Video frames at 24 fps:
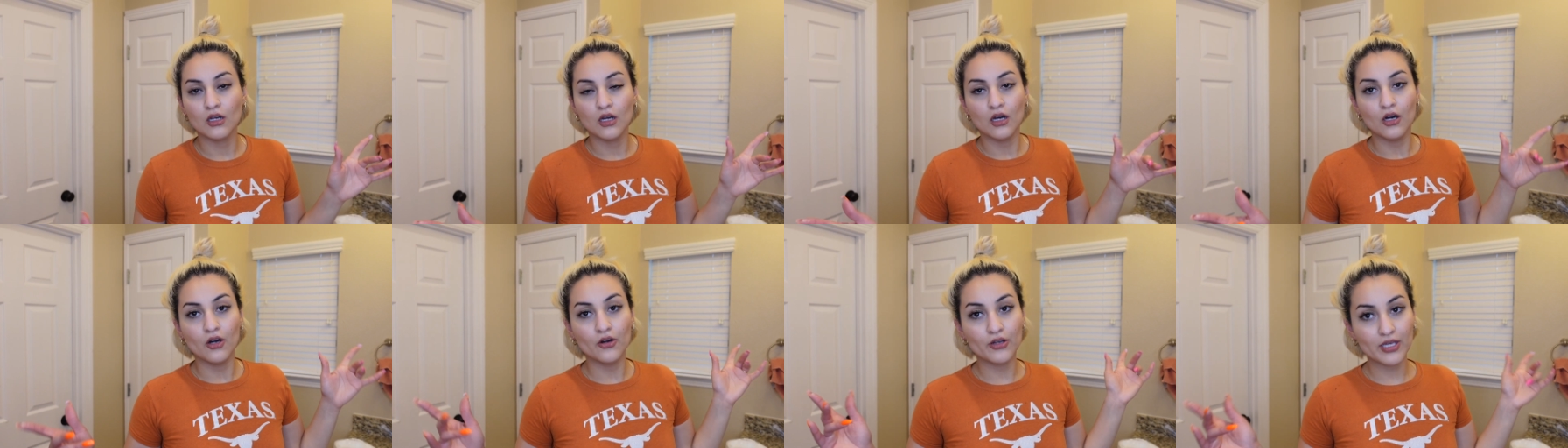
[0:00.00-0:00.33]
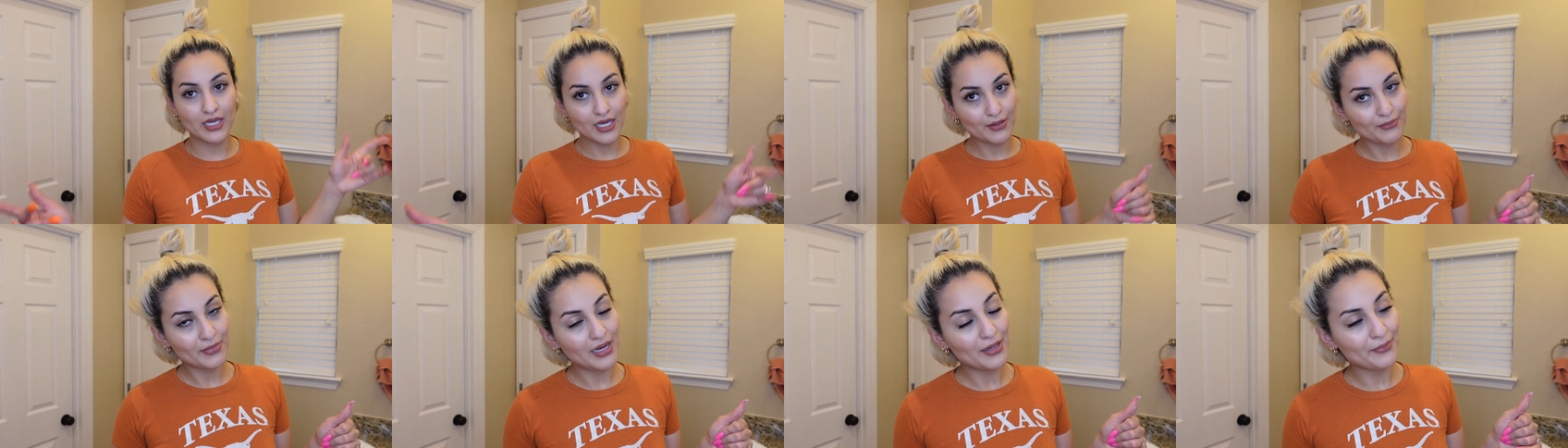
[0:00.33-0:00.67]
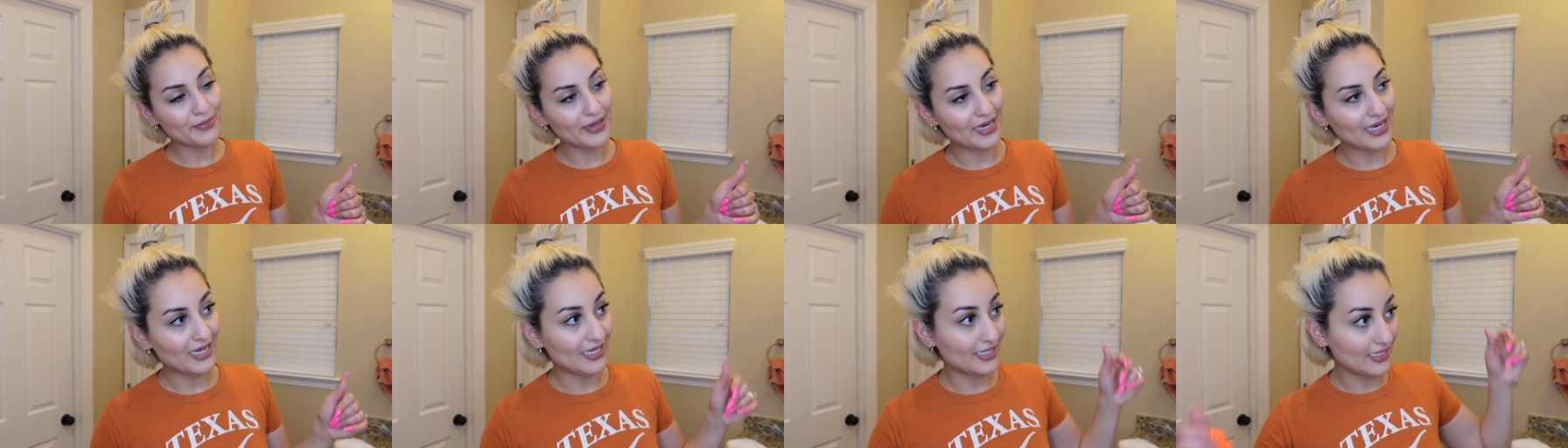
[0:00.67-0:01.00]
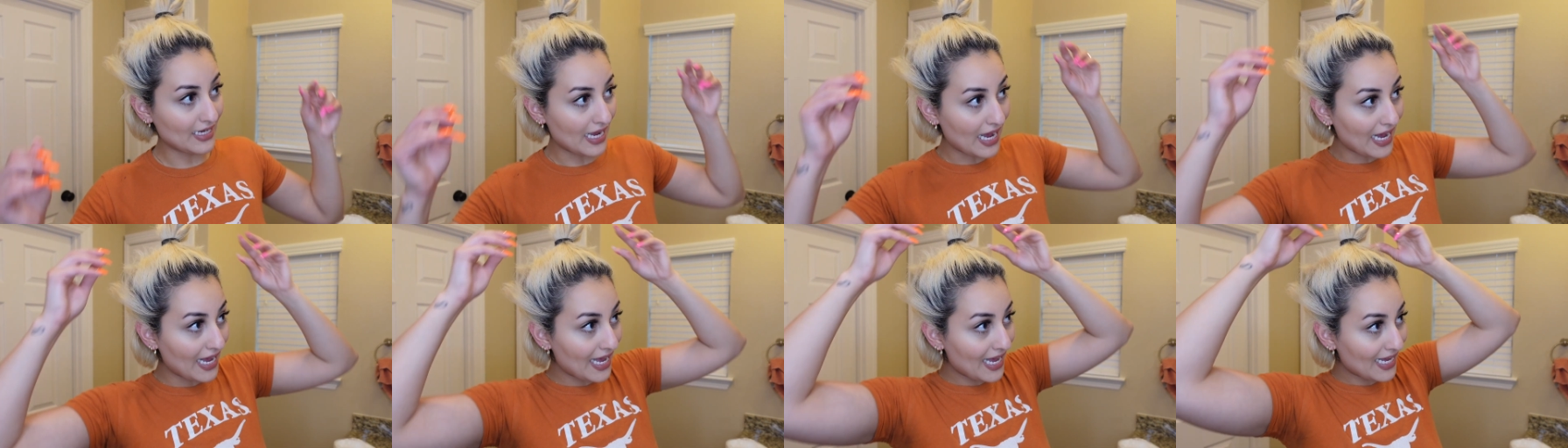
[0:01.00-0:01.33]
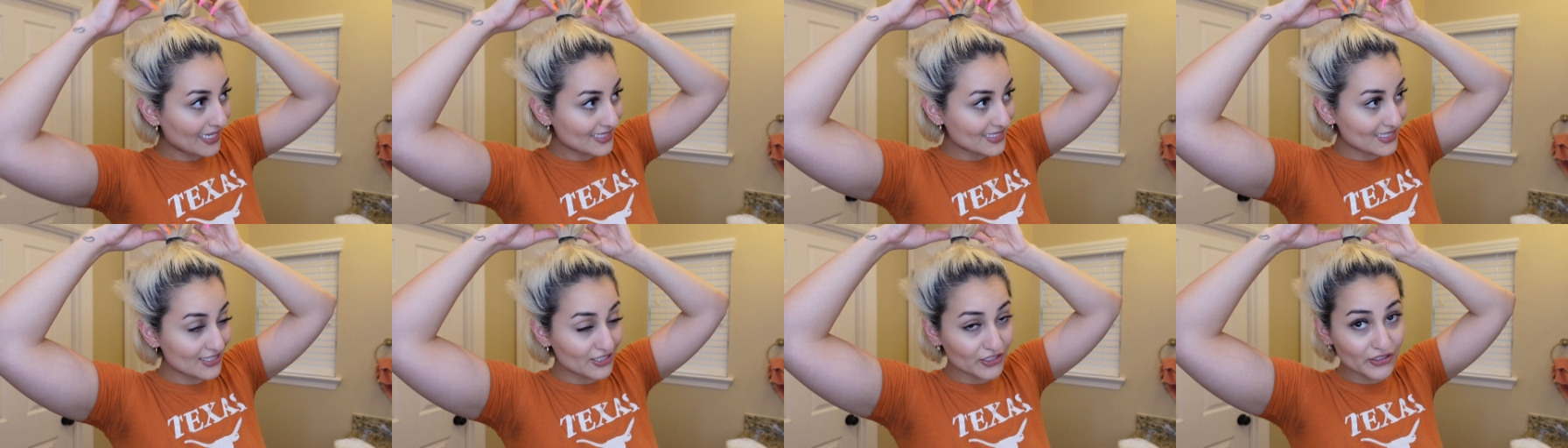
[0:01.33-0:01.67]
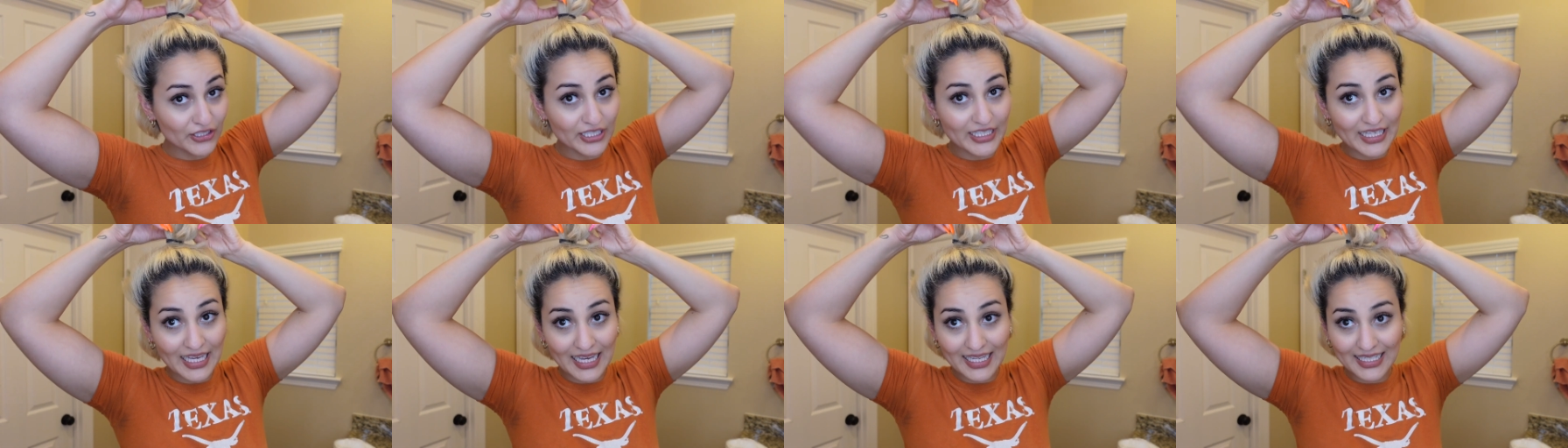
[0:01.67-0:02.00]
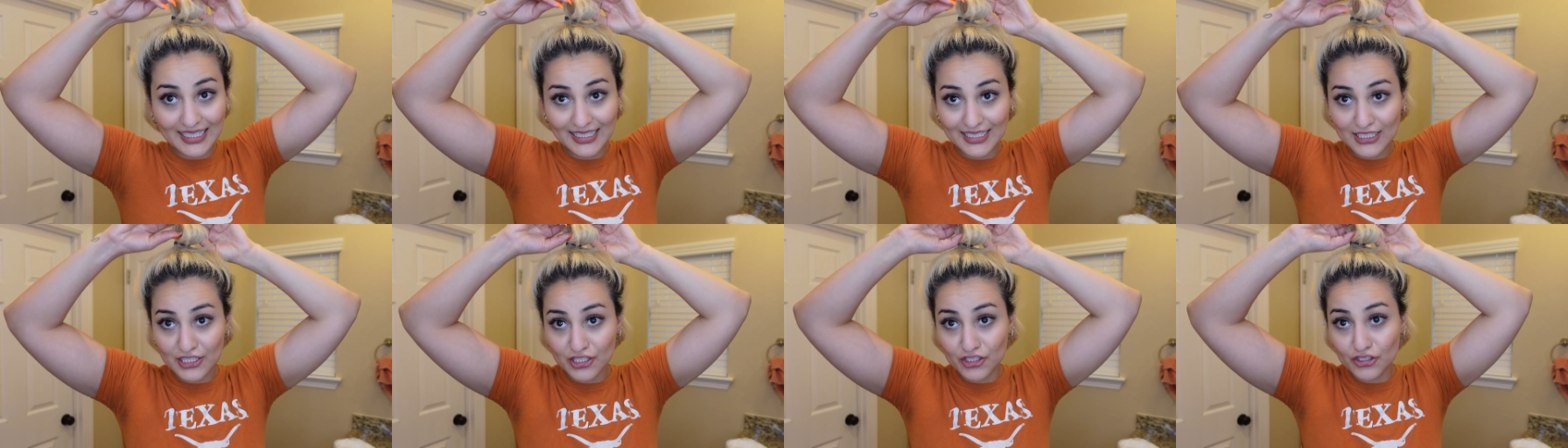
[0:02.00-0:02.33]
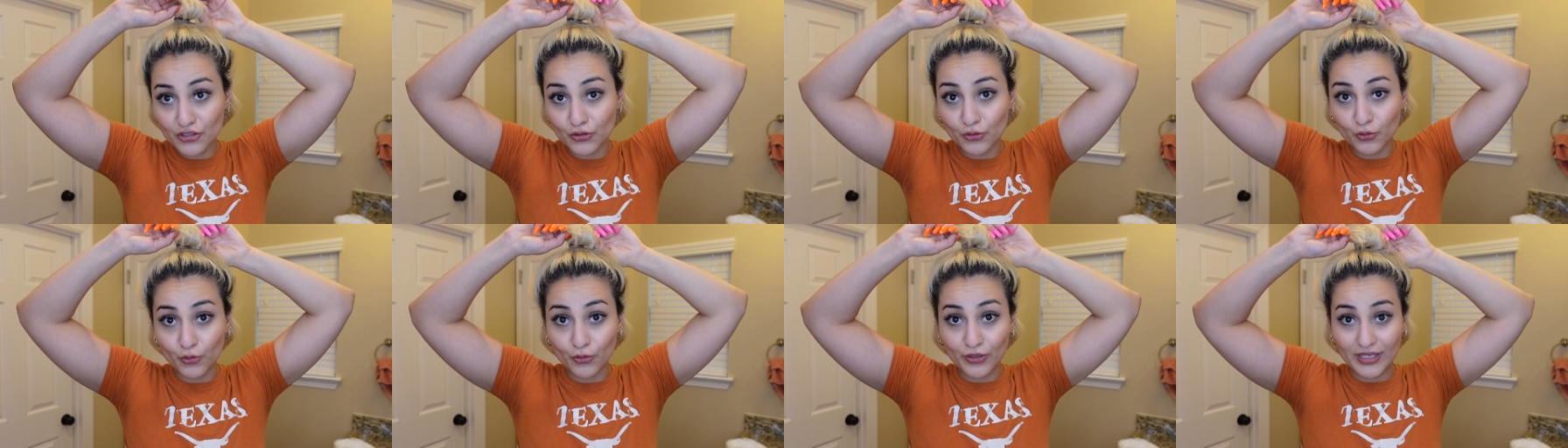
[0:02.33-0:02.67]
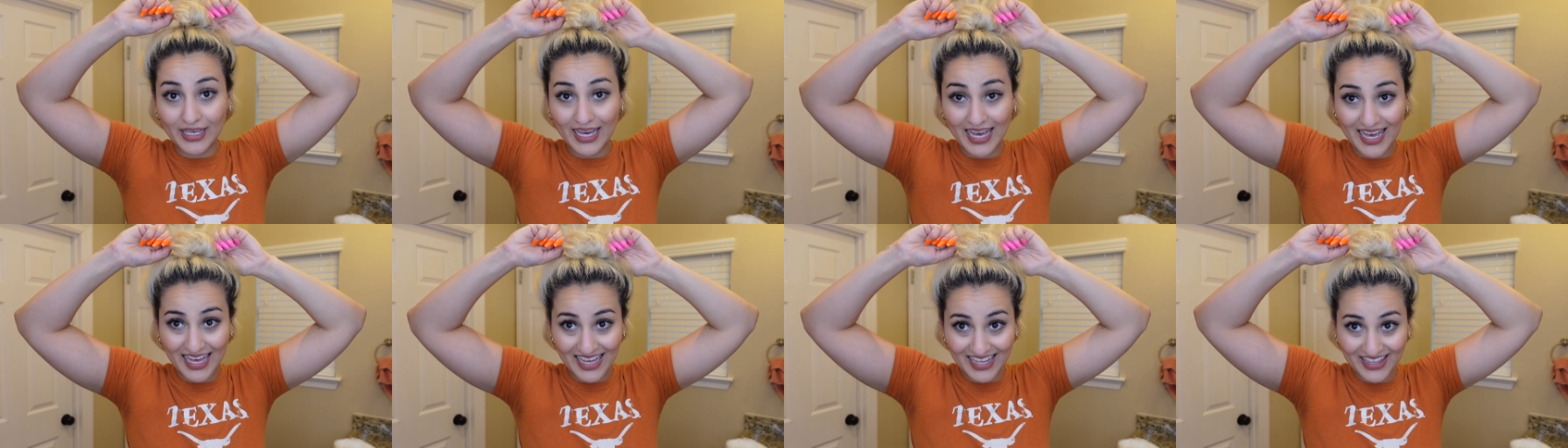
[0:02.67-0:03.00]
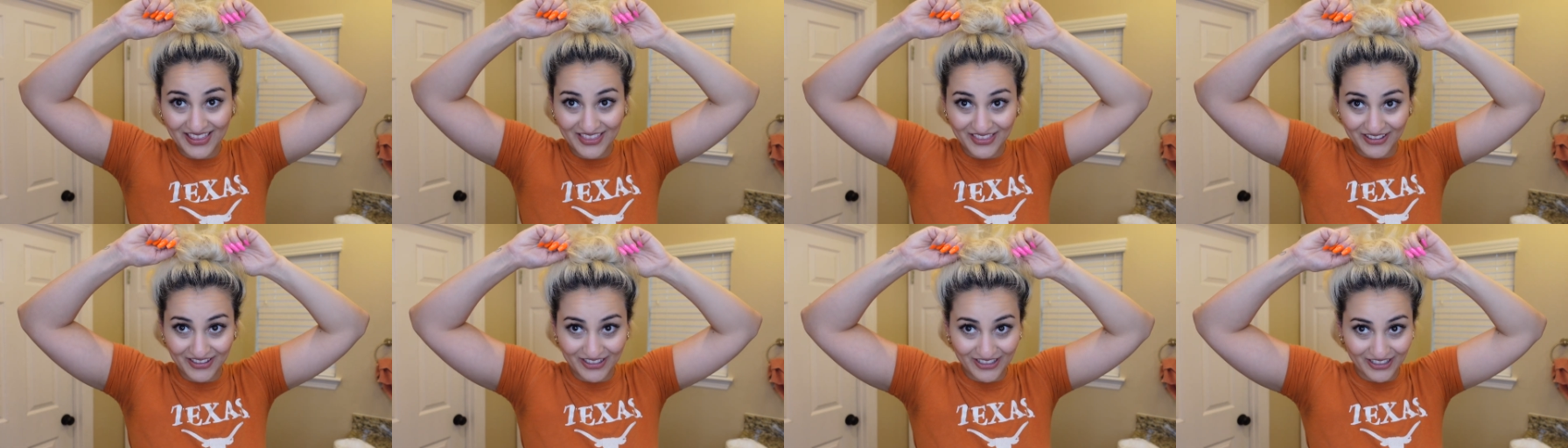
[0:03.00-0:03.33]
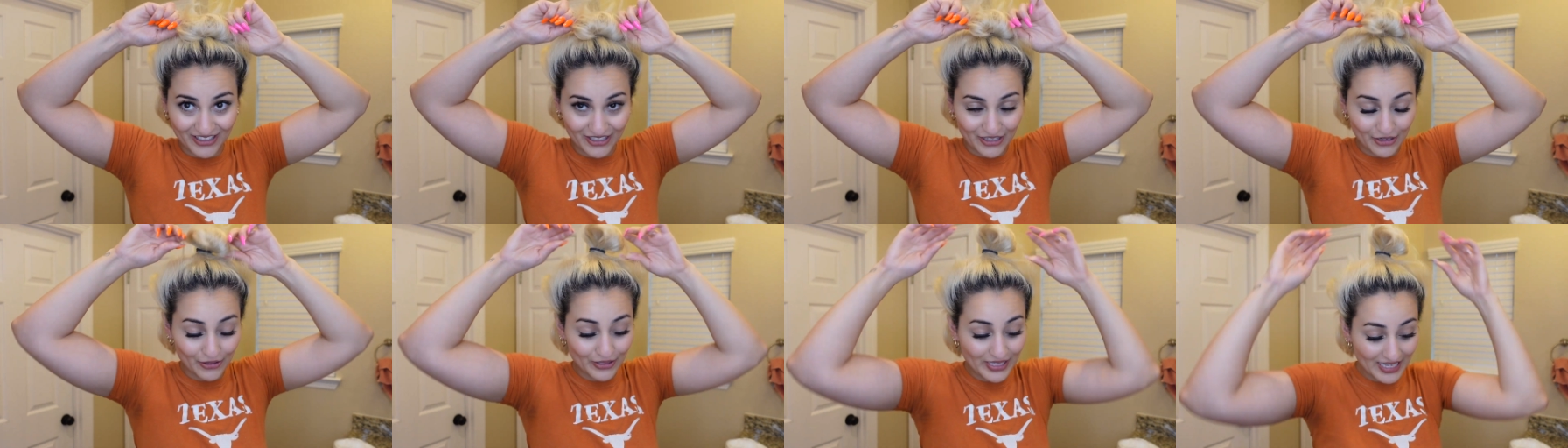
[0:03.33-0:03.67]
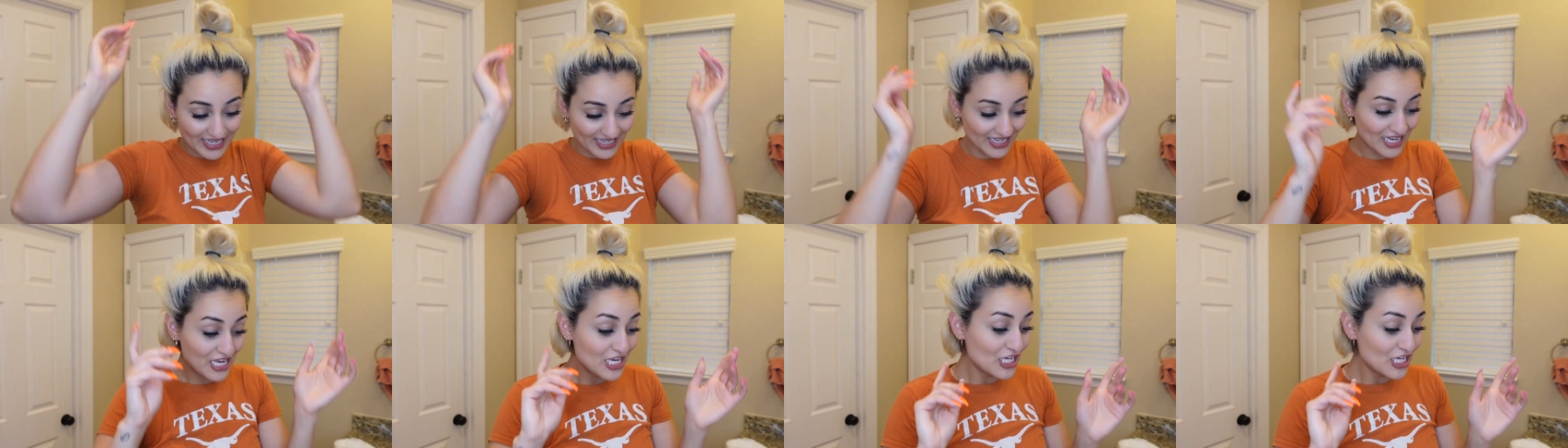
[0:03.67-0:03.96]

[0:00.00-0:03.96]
okay, my bad. I had to get it together. Okay,